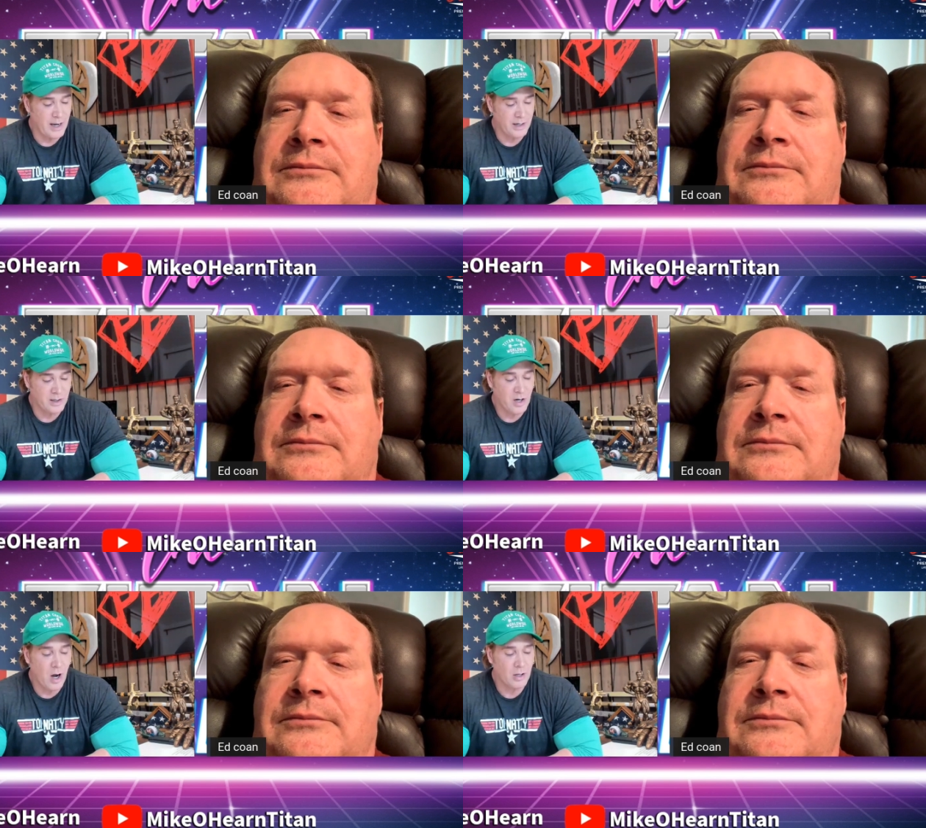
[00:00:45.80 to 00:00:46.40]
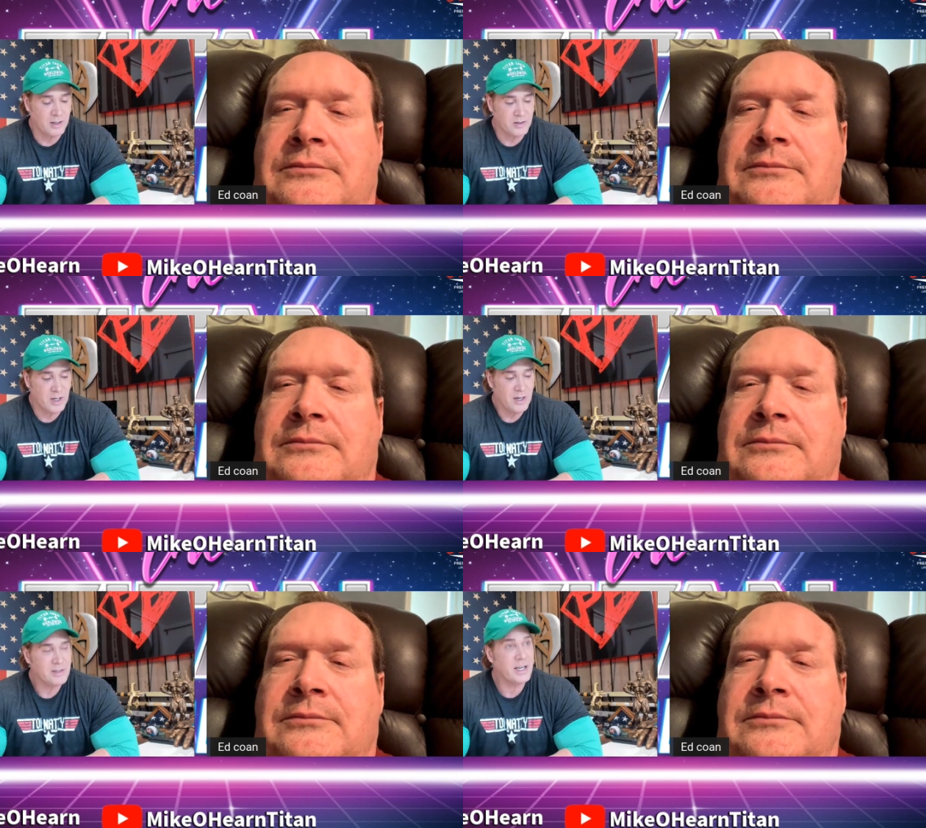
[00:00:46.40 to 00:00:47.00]
Speaker 1: at college,
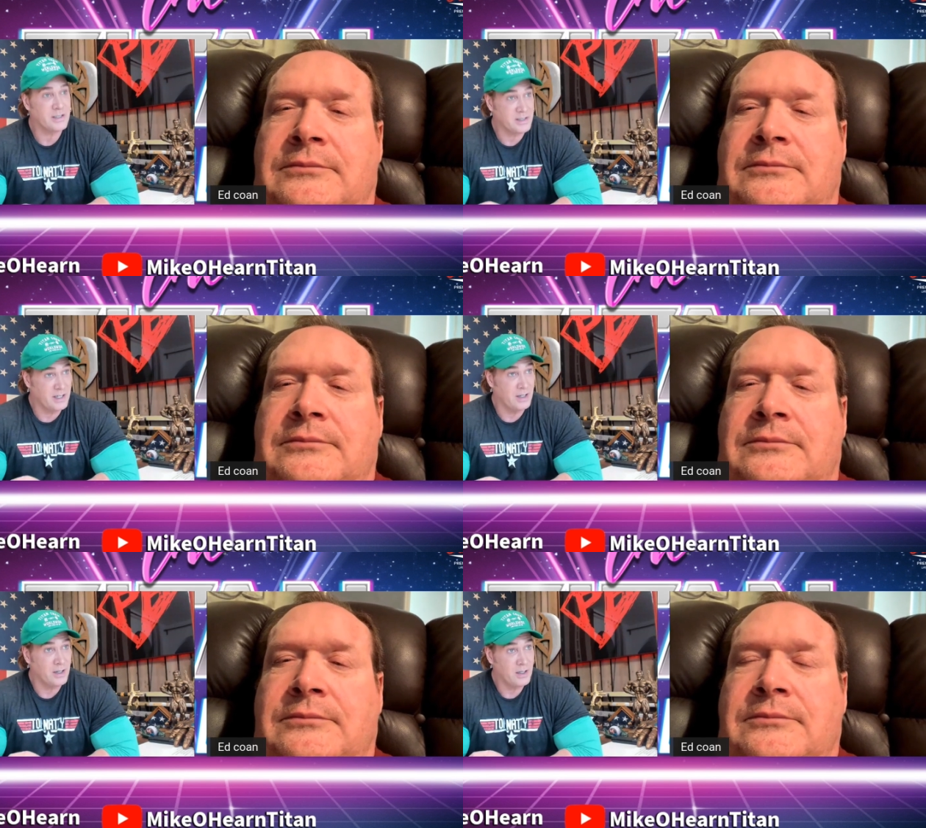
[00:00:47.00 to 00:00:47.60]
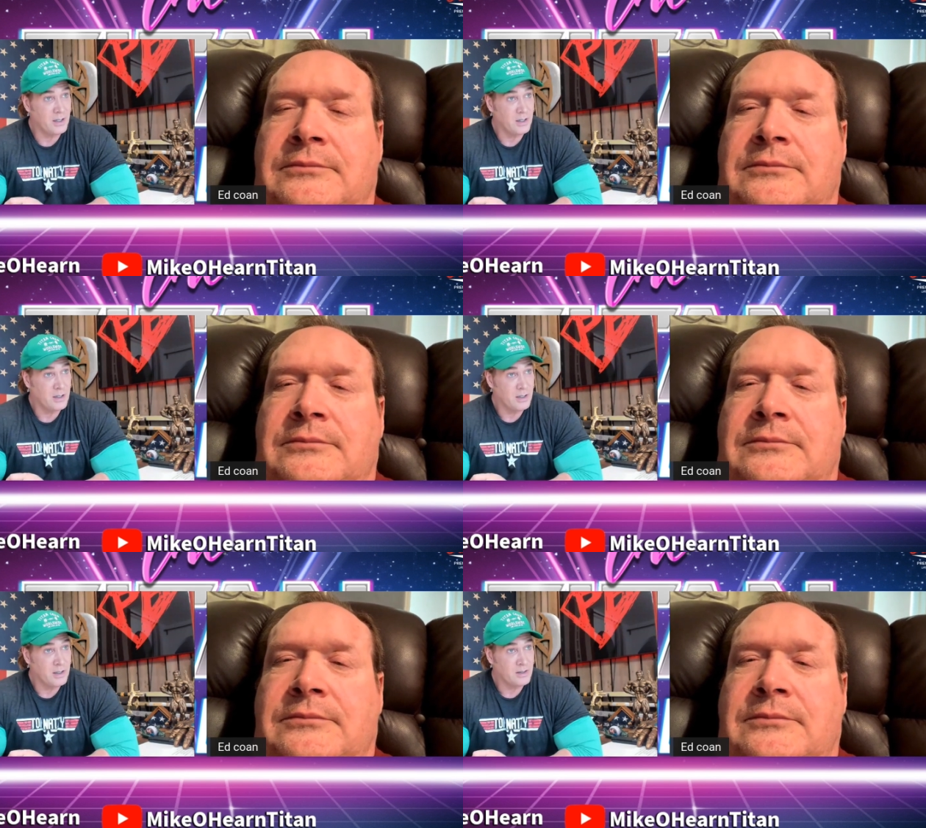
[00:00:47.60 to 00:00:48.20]
Tennessee.
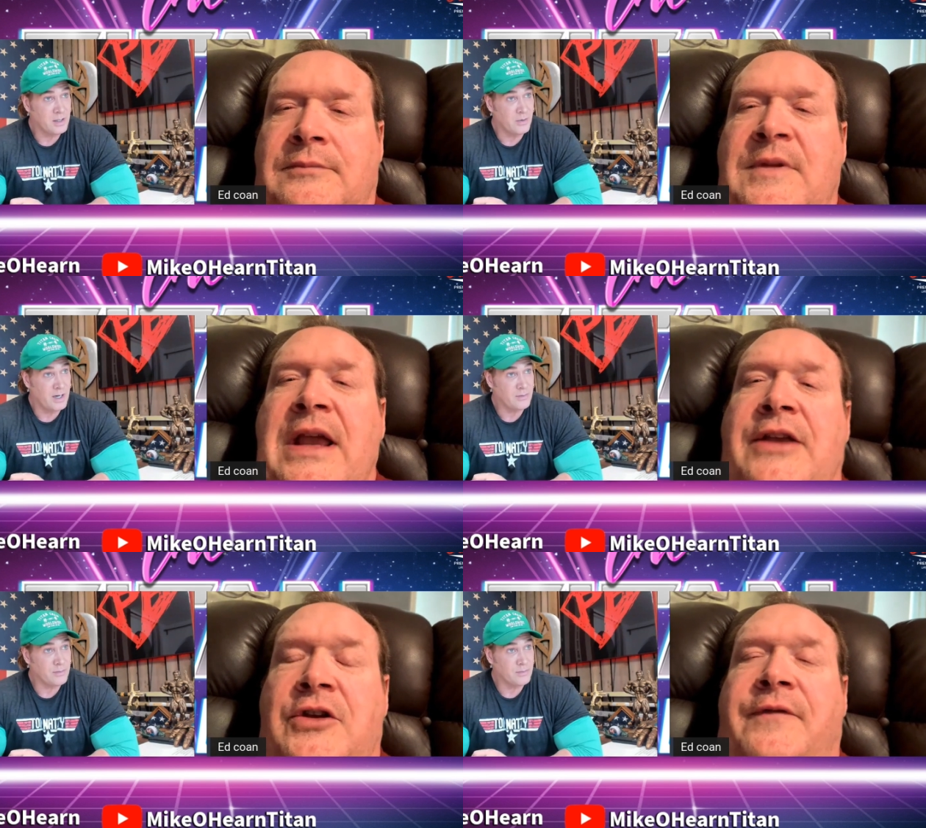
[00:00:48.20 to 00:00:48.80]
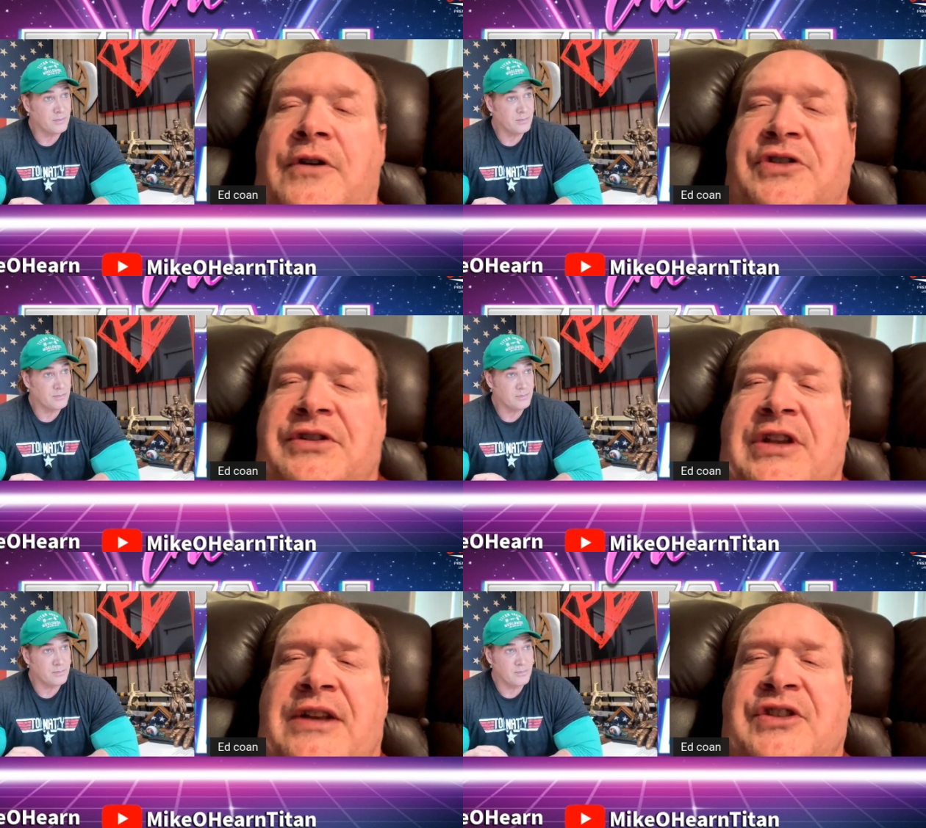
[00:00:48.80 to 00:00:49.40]
Is that right? Yeah,
Speaker 2: University
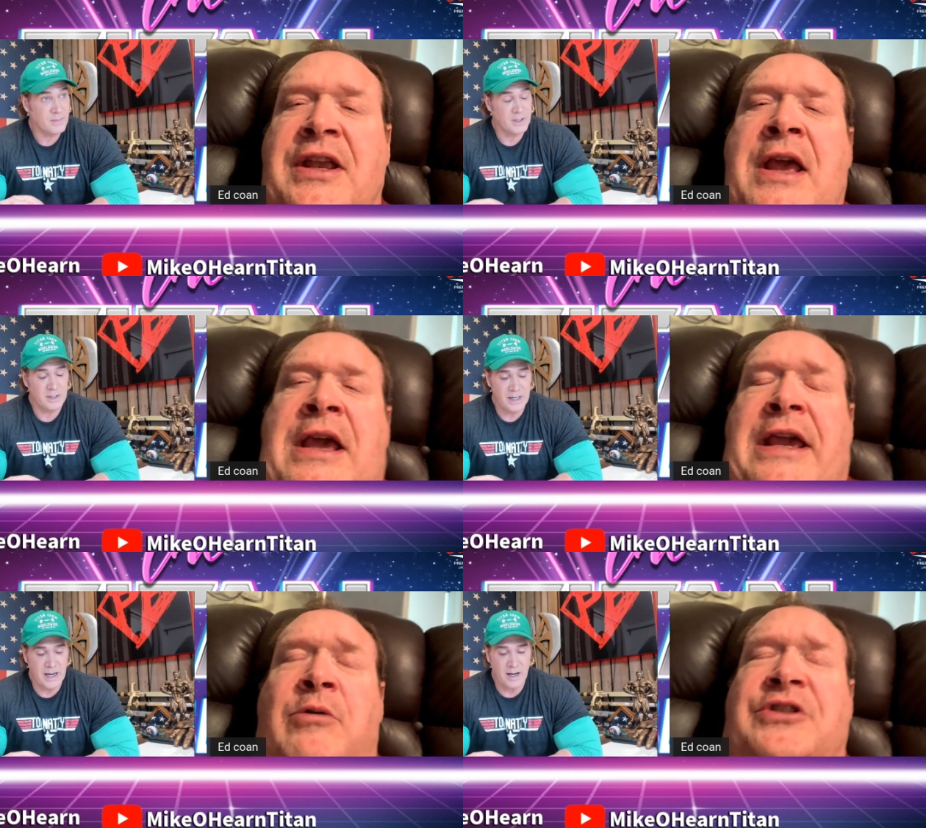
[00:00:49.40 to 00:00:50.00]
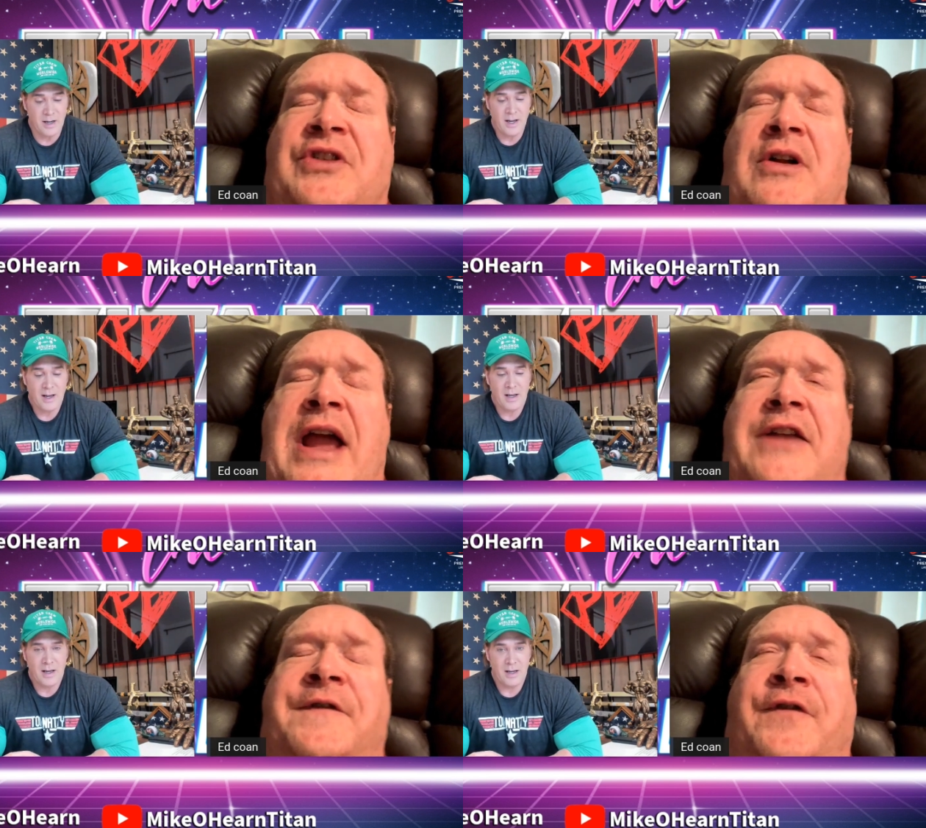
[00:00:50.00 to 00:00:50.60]
of Tennessee. He yeah. was their
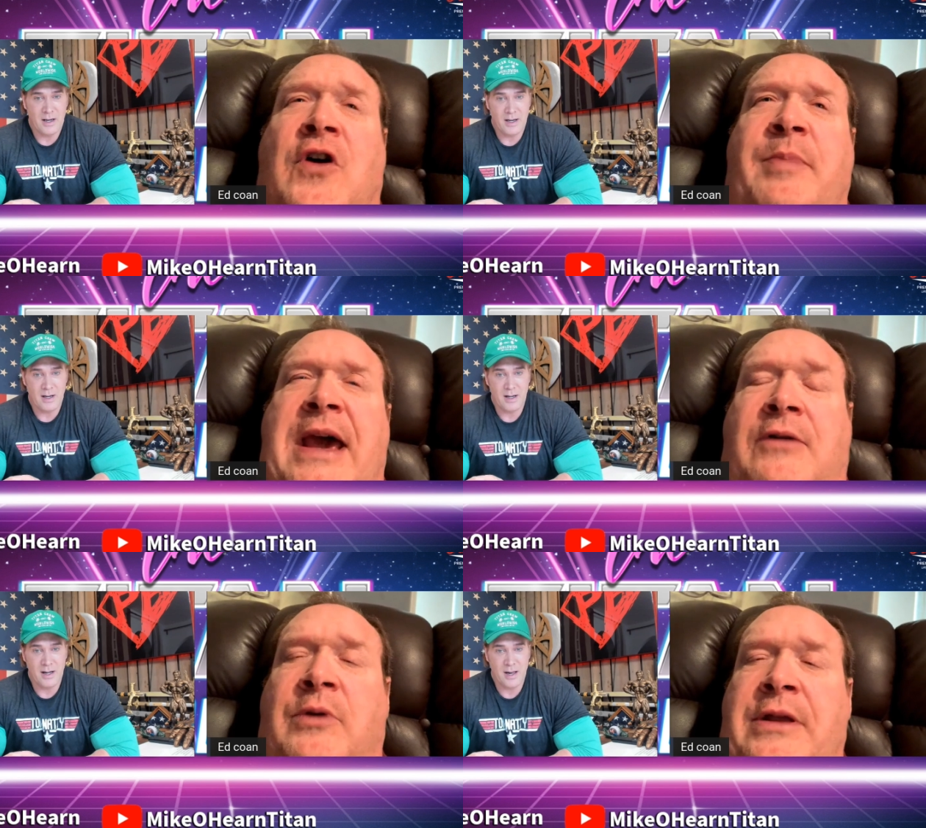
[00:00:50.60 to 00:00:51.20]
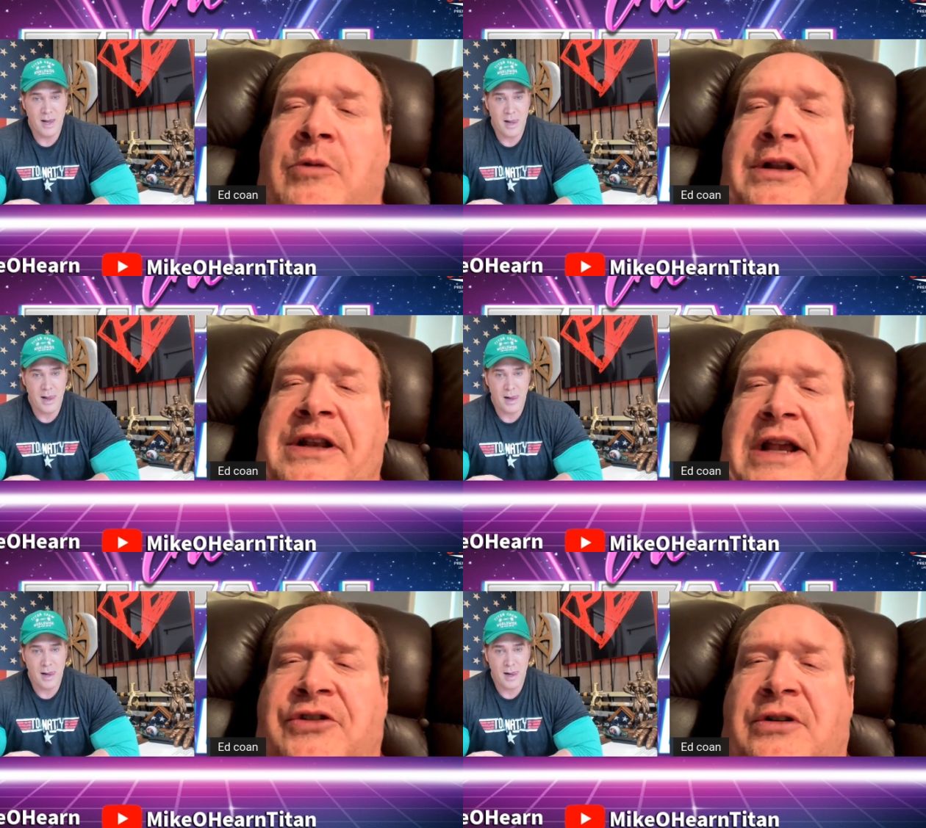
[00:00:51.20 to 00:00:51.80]
head fullback when they won the
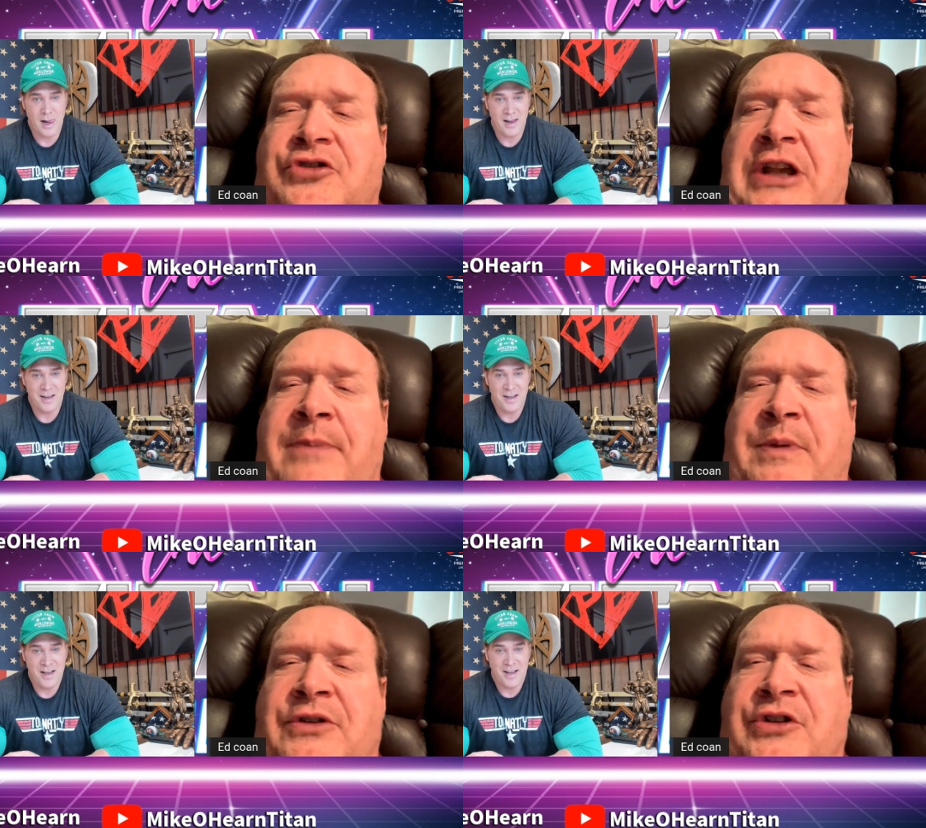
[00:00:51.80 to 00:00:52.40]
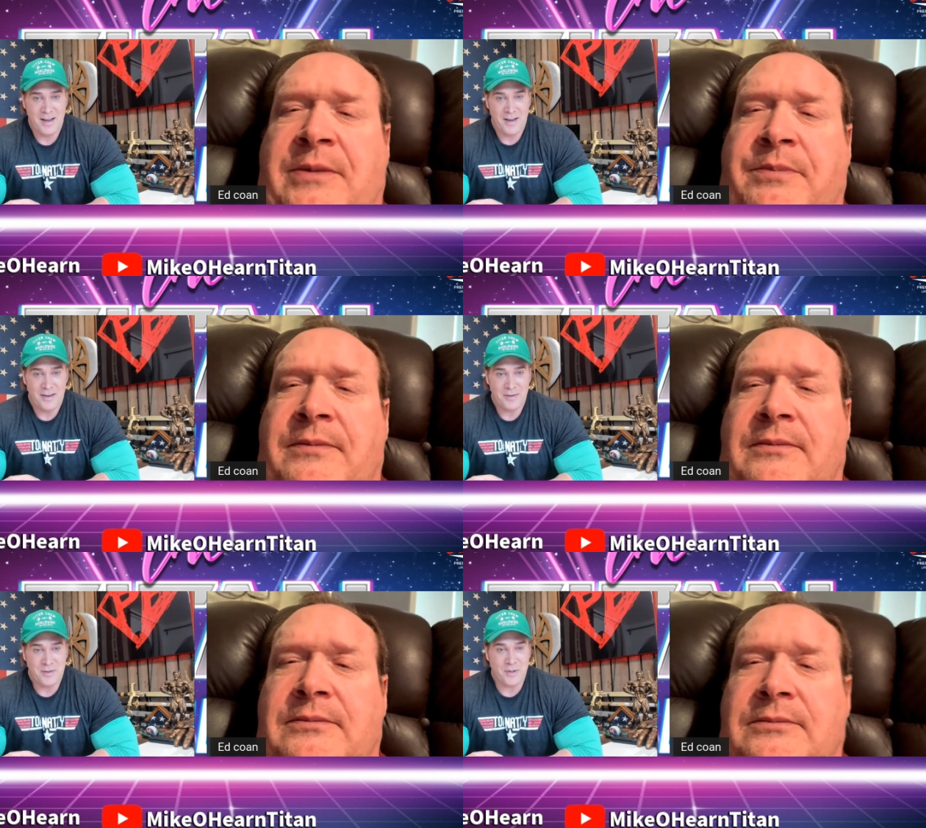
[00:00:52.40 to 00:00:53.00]
national championship.
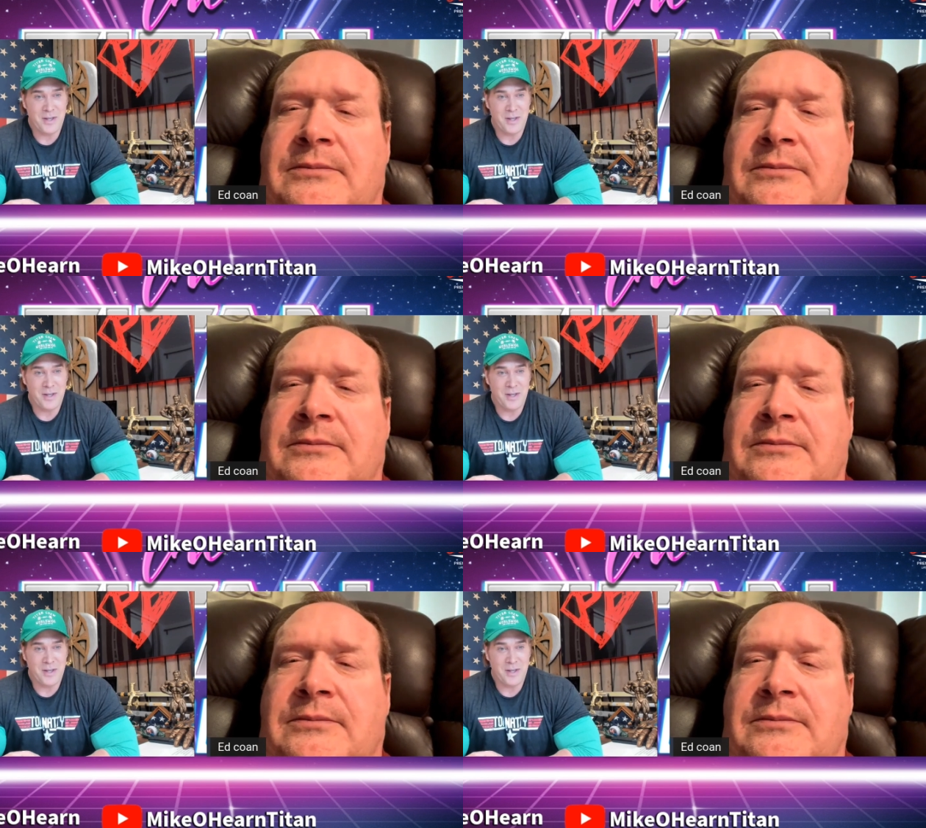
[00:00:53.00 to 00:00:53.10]
Speaker 1: Throw